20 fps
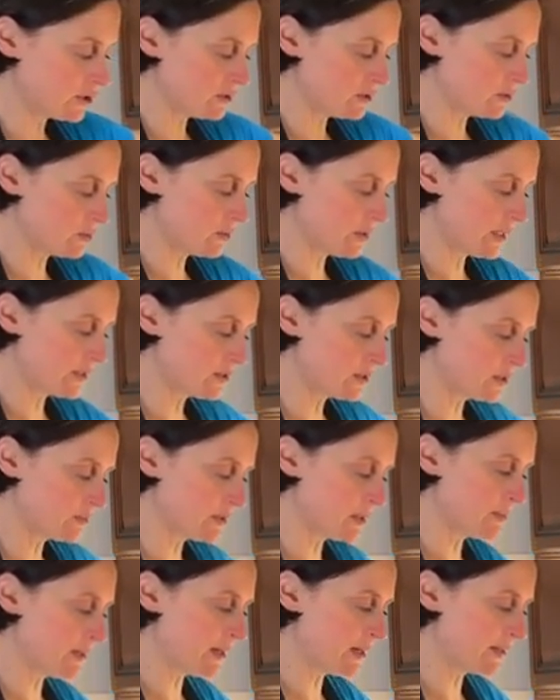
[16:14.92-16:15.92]
sessions without
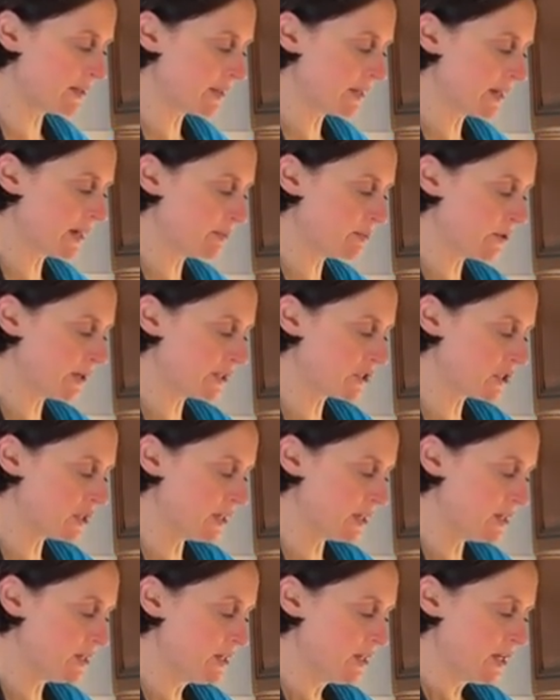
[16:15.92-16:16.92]
somebody behind the camera
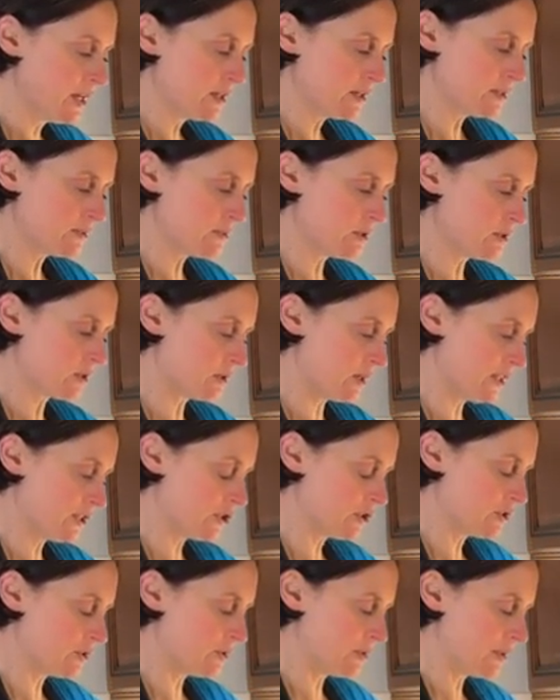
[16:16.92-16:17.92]
actually. I'm not
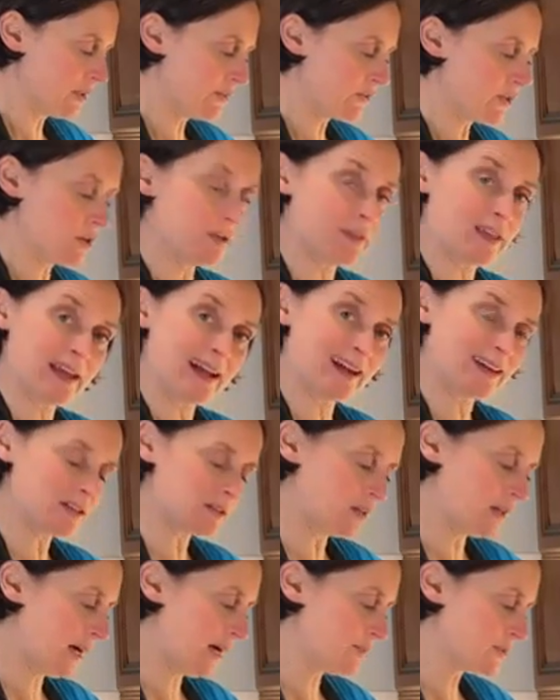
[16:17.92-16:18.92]
quite sure whether I've got the
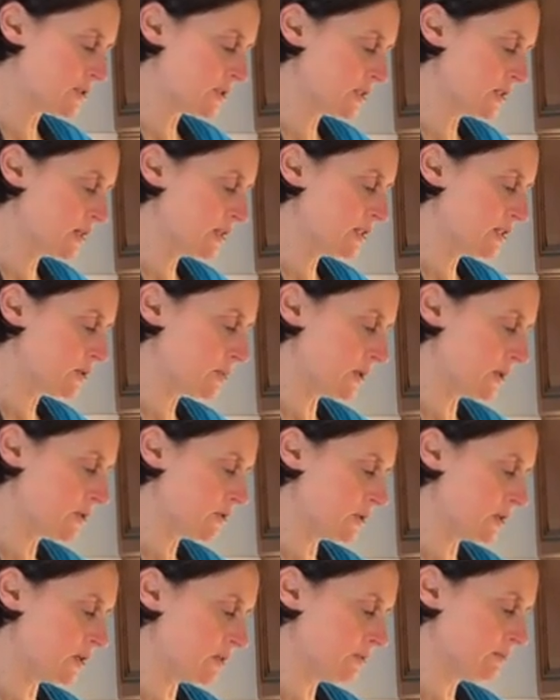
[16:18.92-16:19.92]
angle absolutely
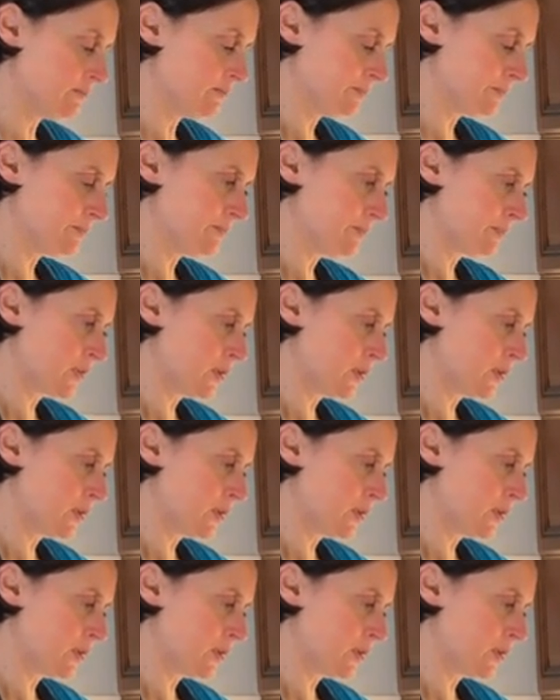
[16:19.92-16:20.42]
spot on.